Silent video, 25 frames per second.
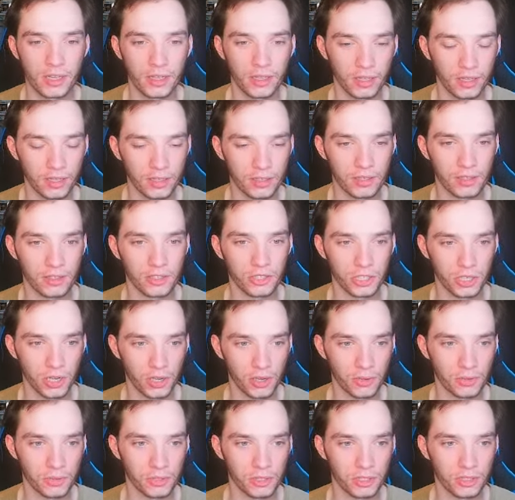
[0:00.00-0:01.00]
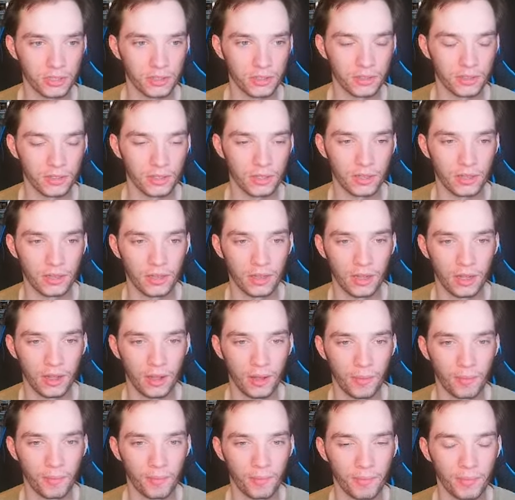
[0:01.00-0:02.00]
into the shows.
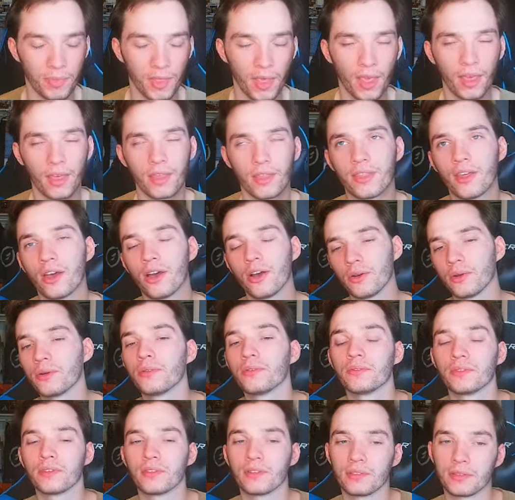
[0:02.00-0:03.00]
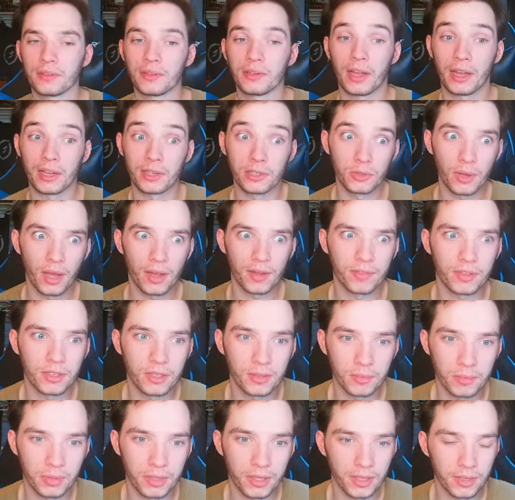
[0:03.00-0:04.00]
Um, though I do have a
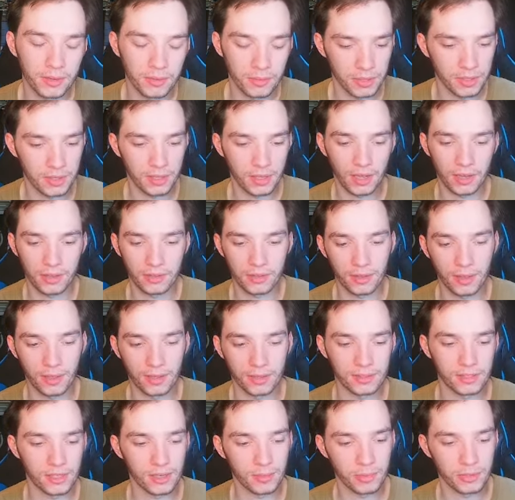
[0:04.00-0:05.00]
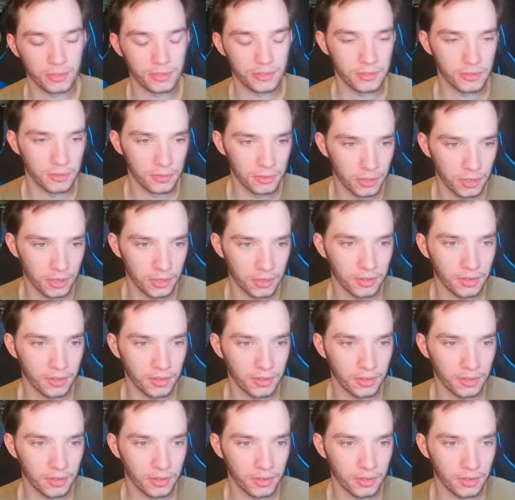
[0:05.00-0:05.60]
complaint with how the lightsabers do look.